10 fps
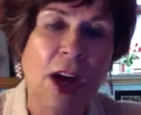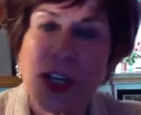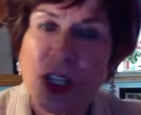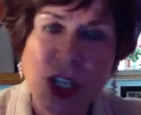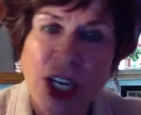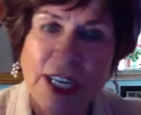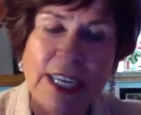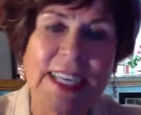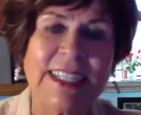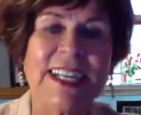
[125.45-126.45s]
look,
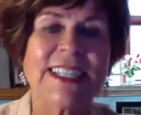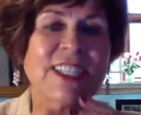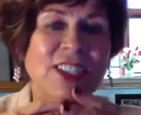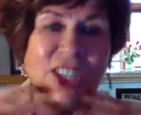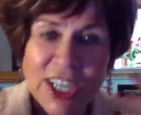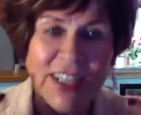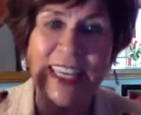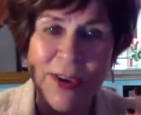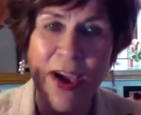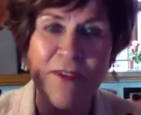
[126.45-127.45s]
it doesn't look like
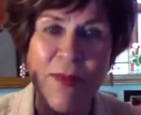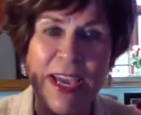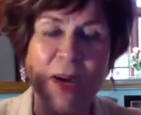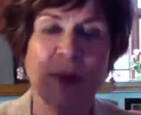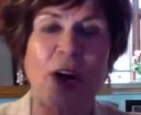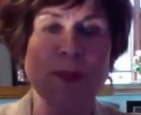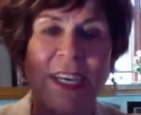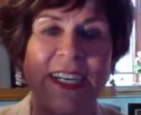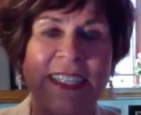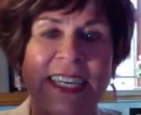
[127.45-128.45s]
you have makeup on
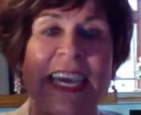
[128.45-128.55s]
because